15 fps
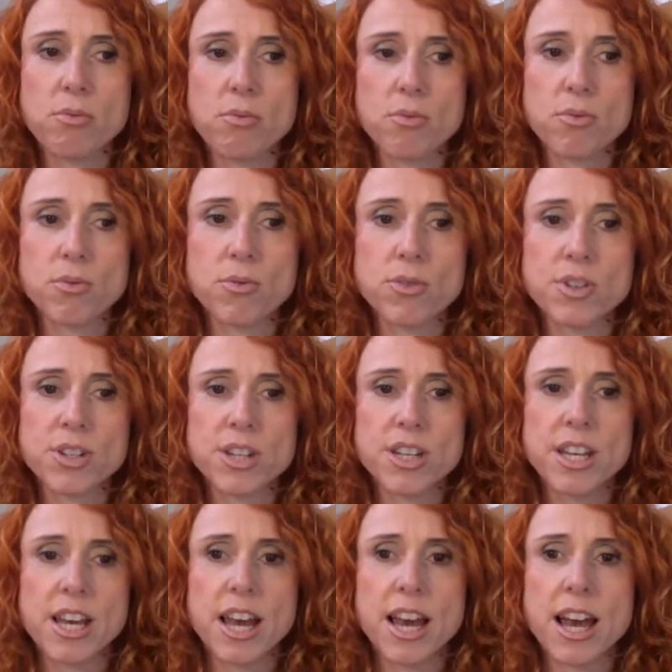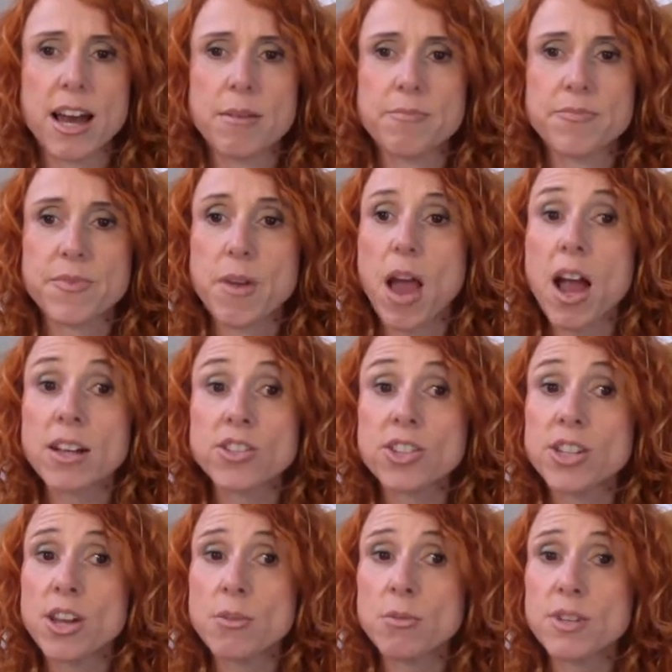broad. Actually,
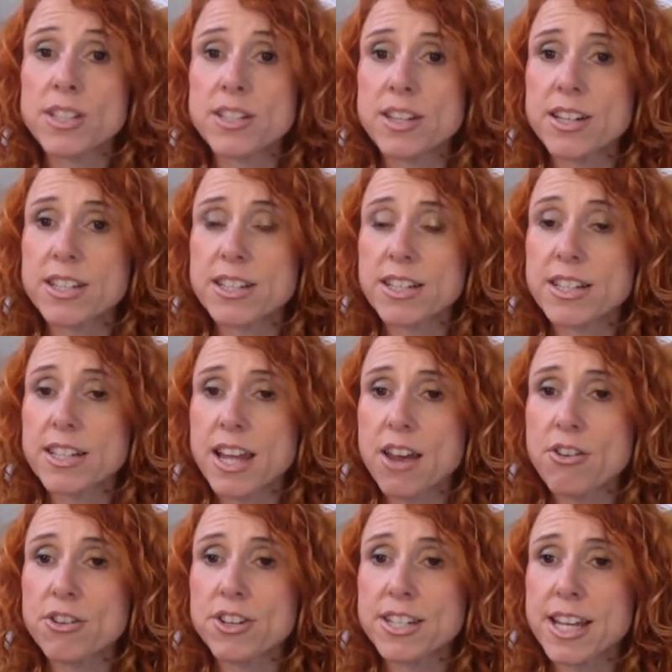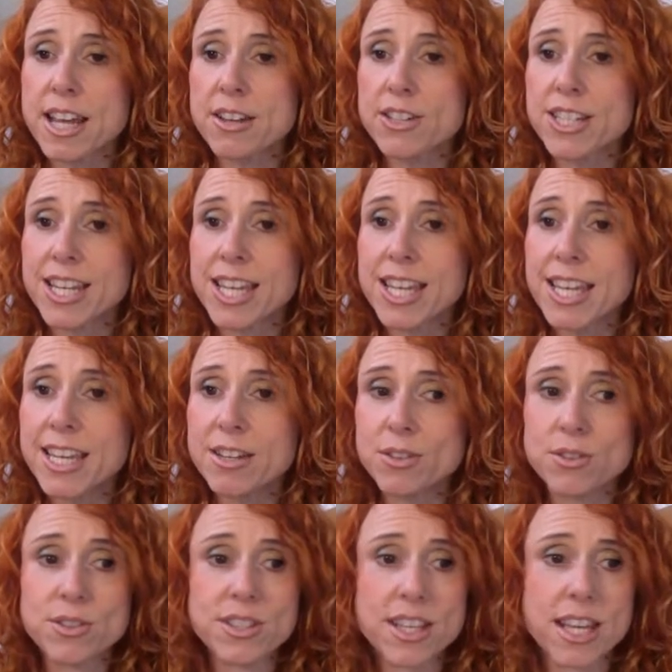no, what it's done is it's narrowed it down to
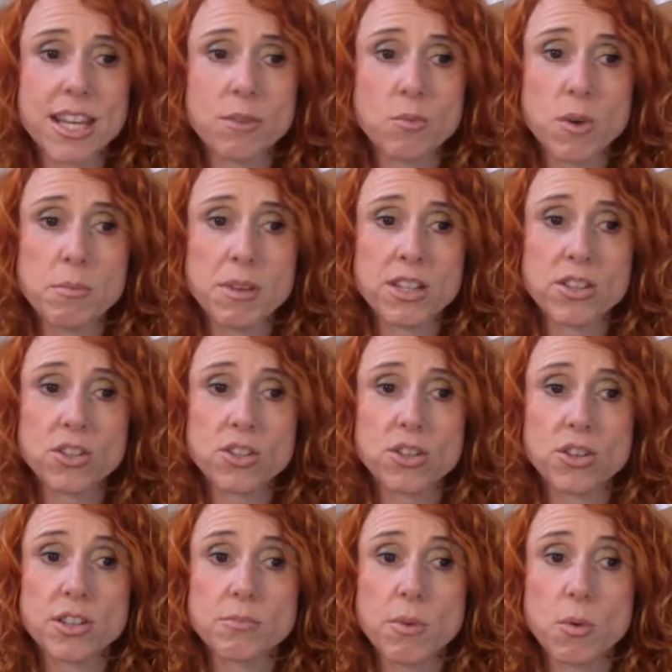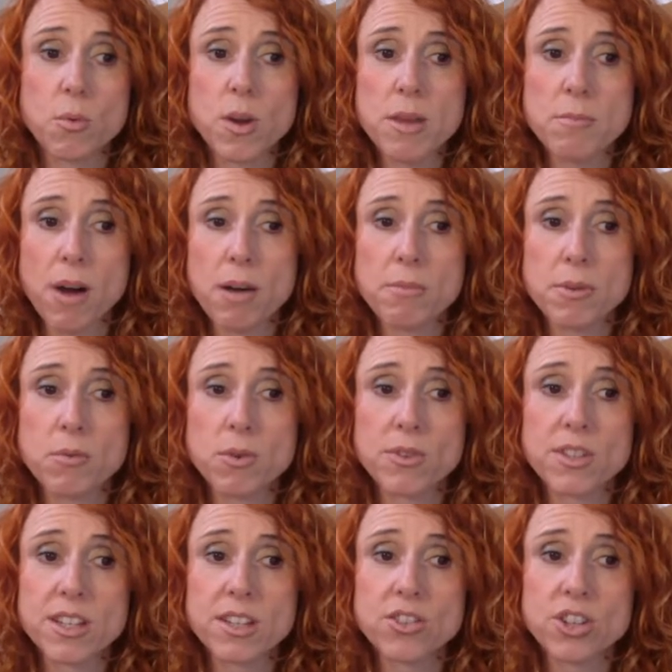heels in women's shoes, but we might be
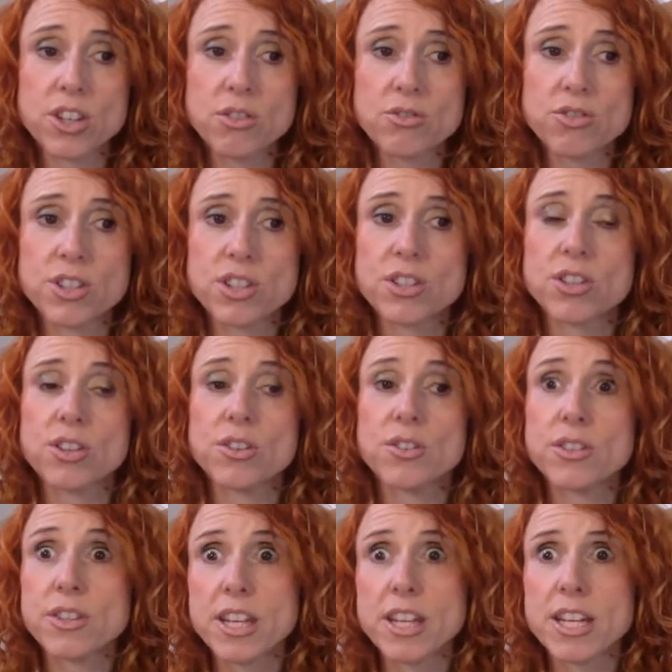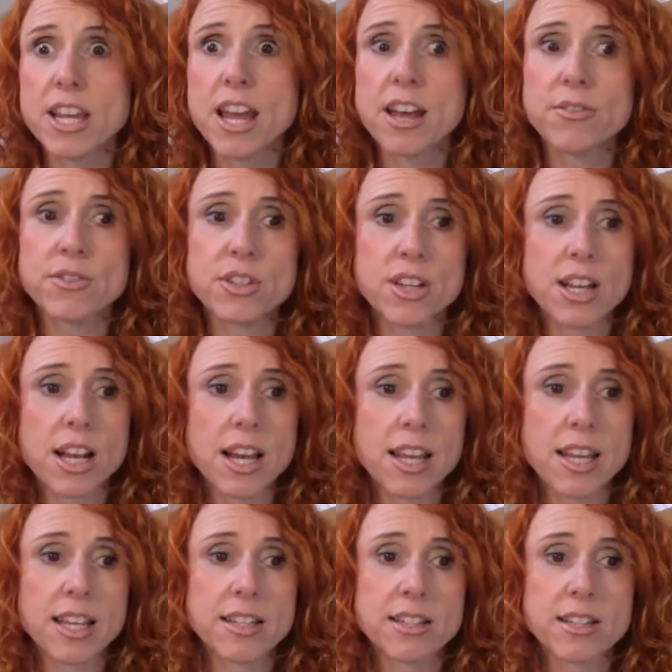wanting children's shoes. So then you have to
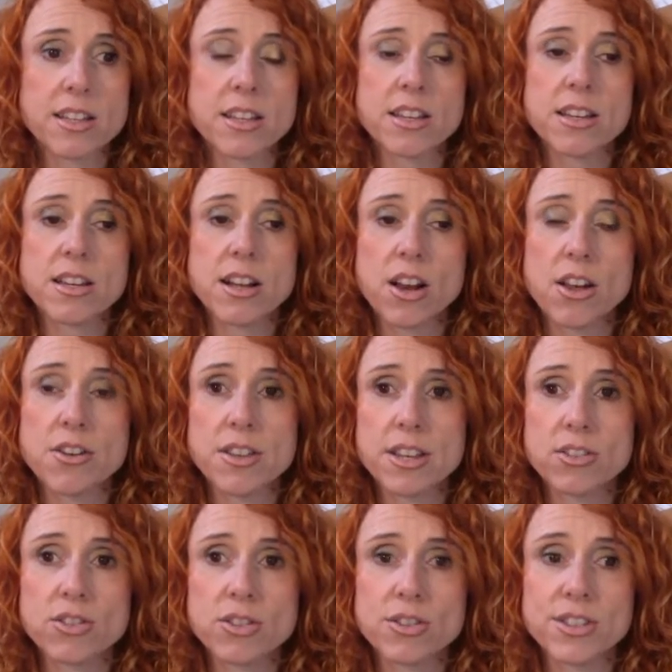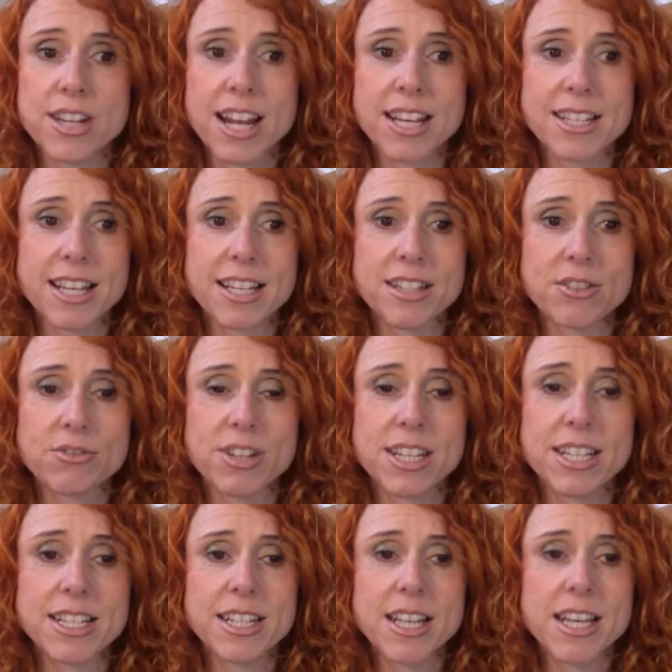click into the clothing, shoes and
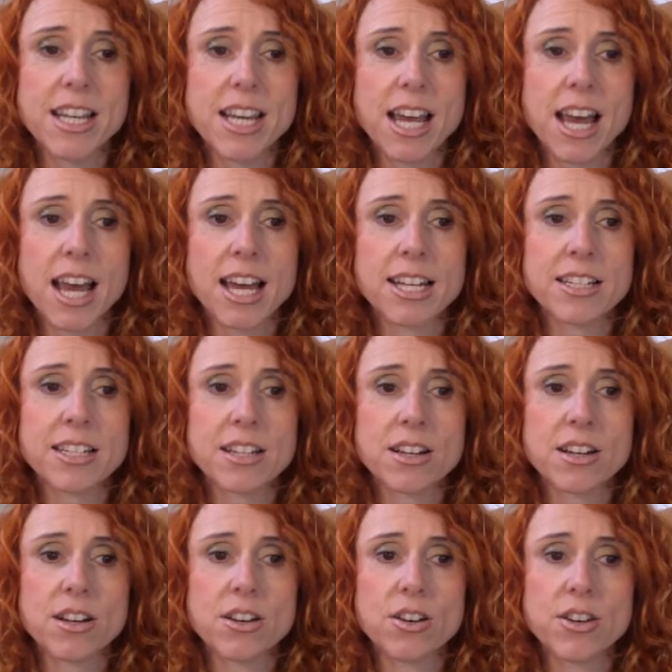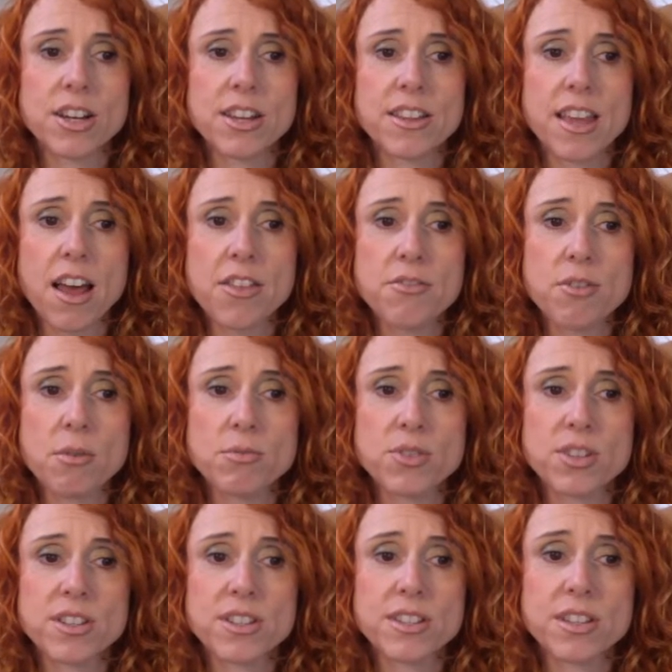accessories and look at the other
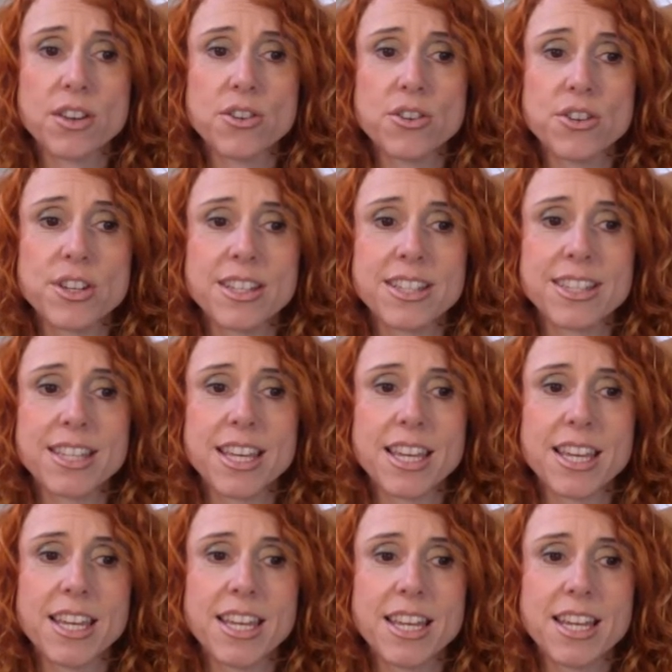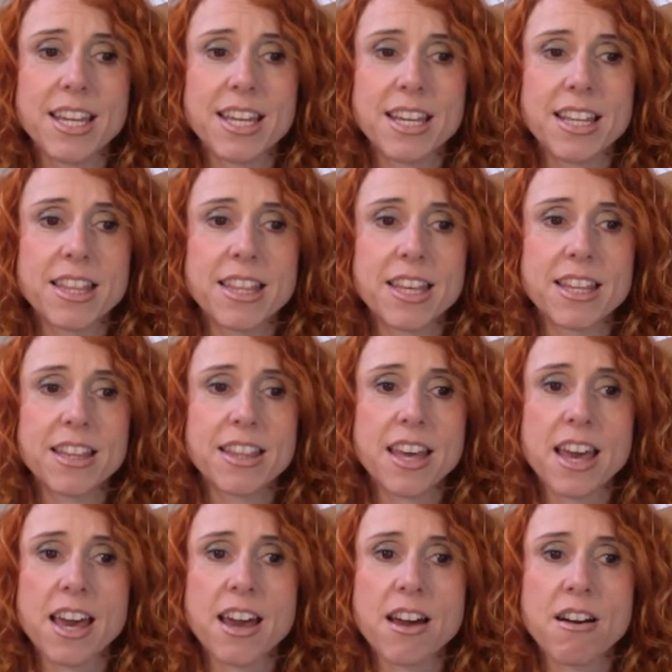options. So you can see that
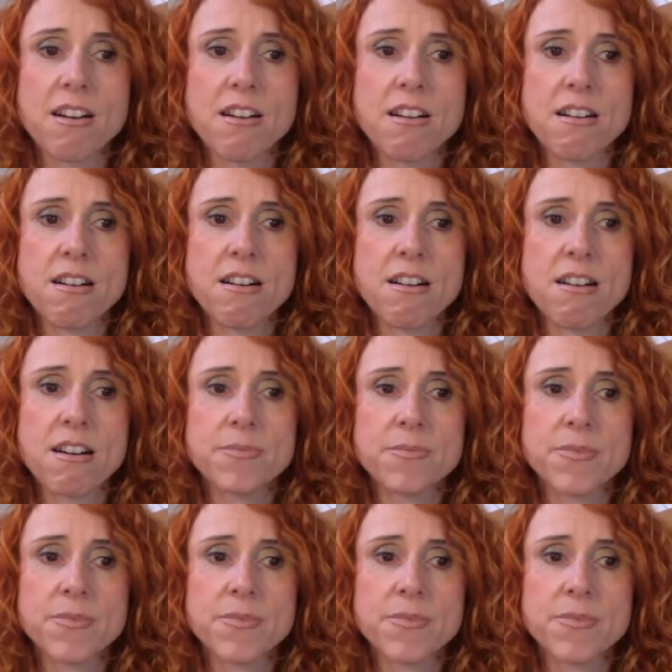there are